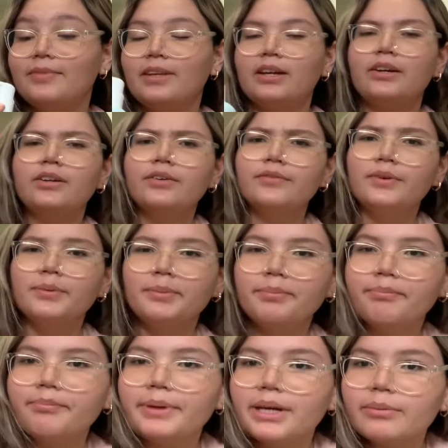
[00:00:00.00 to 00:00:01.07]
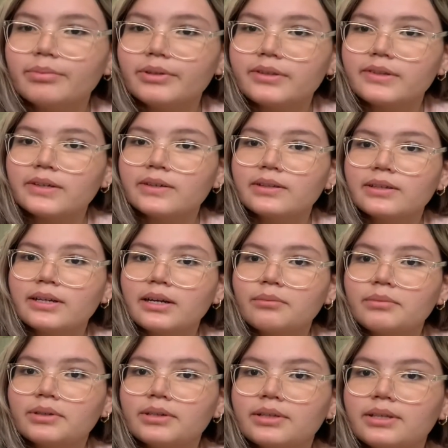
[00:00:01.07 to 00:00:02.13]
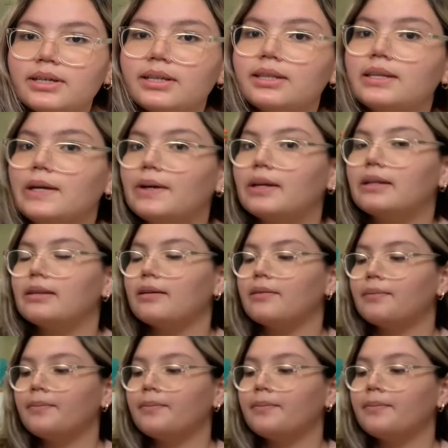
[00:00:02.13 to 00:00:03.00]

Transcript: I don't know if you'll be able to tell on the camera. Yeah, I think you can tell.